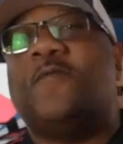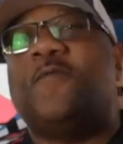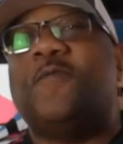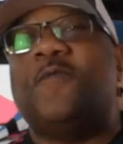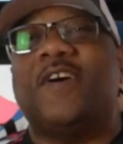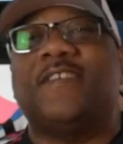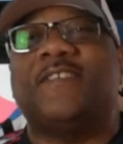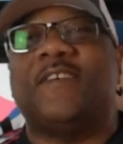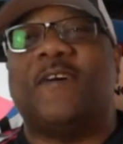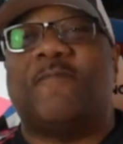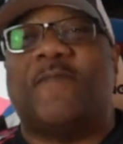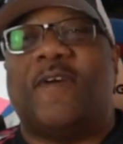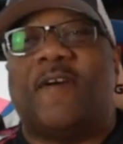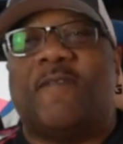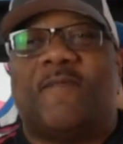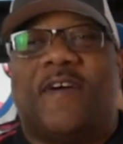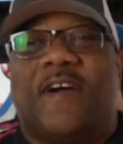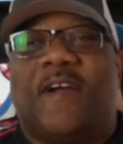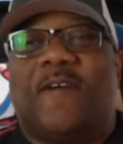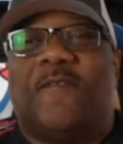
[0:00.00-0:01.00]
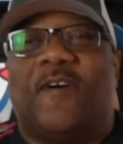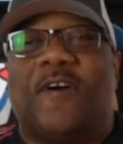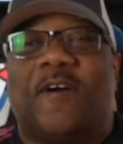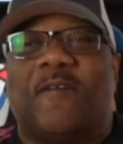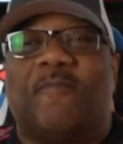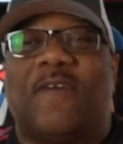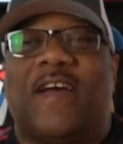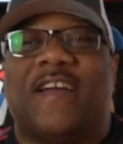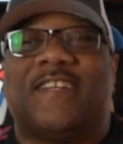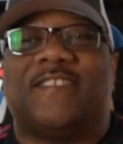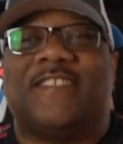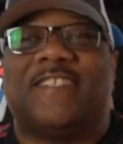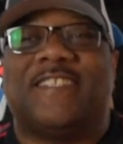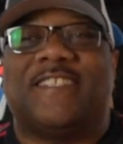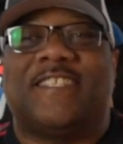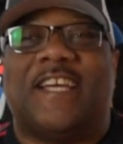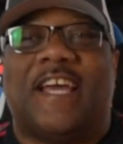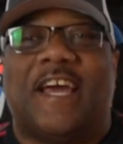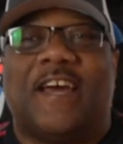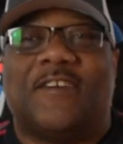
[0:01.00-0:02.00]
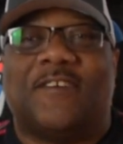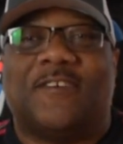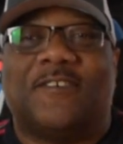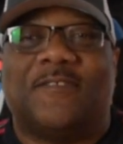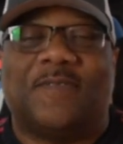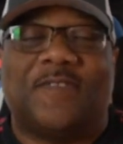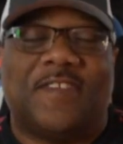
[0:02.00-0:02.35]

What's up, everybody? Welcome back to the channel.